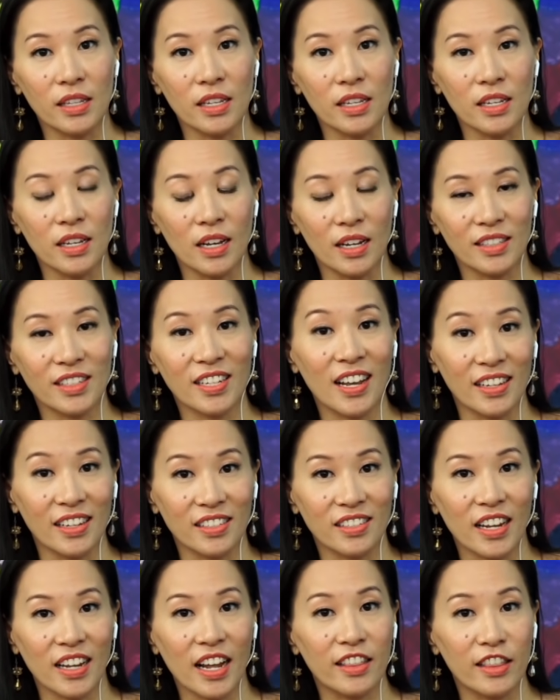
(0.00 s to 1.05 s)
the
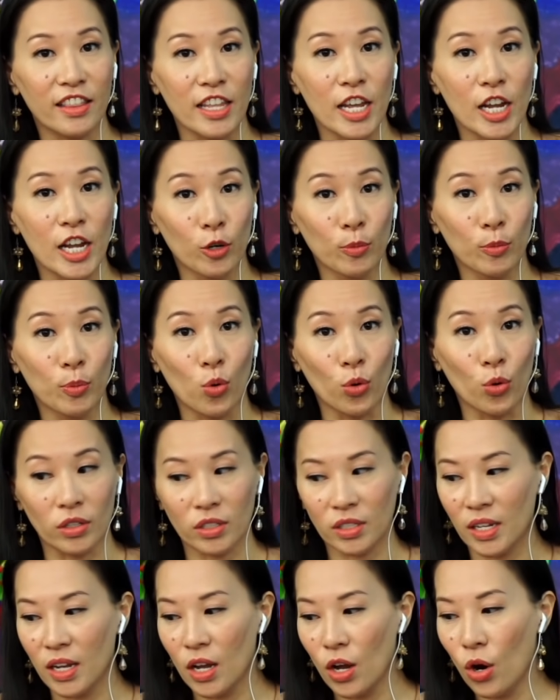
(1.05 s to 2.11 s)
test at the airport.